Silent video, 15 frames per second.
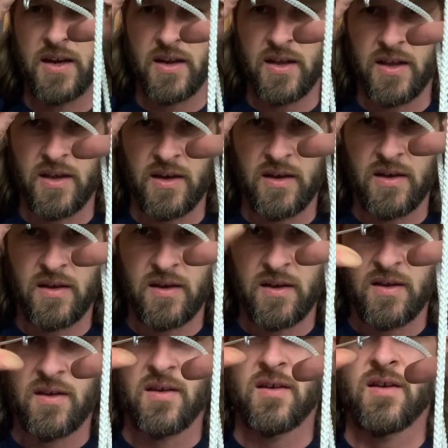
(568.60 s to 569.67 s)
in,
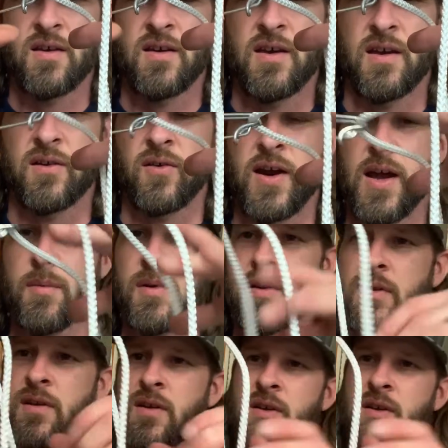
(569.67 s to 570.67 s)
and grab it.